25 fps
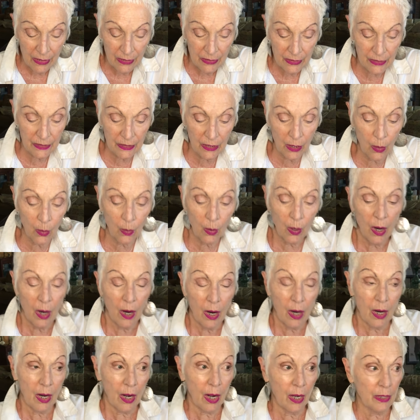So
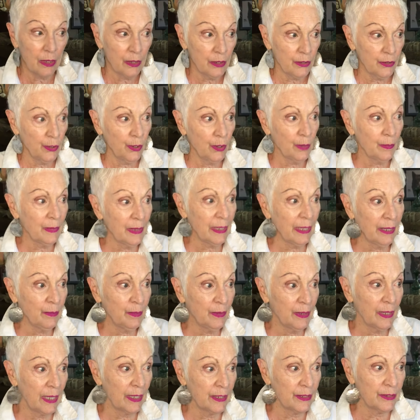normally
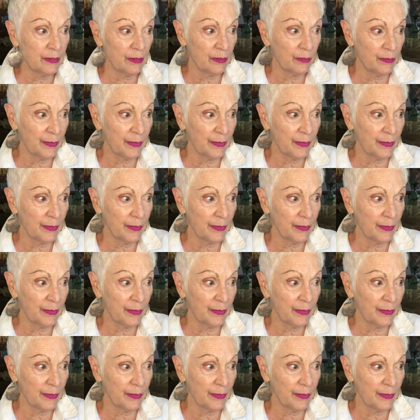when I do a